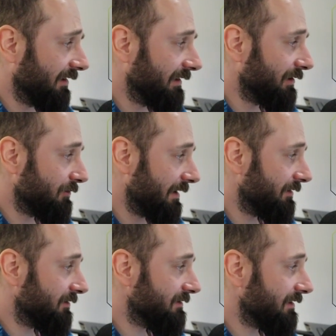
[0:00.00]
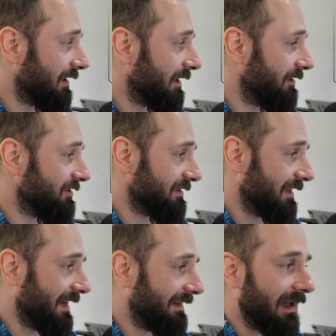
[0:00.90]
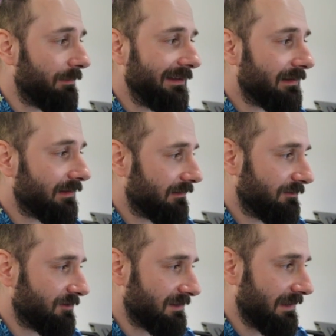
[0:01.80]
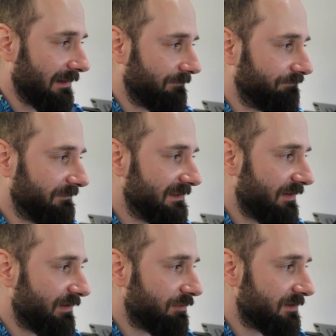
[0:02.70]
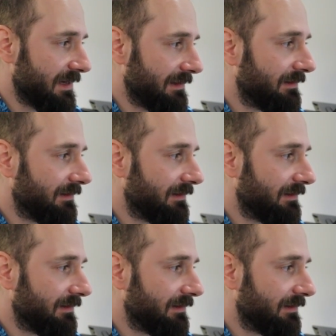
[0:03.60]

in the renders I just lied a bit, just like 7%.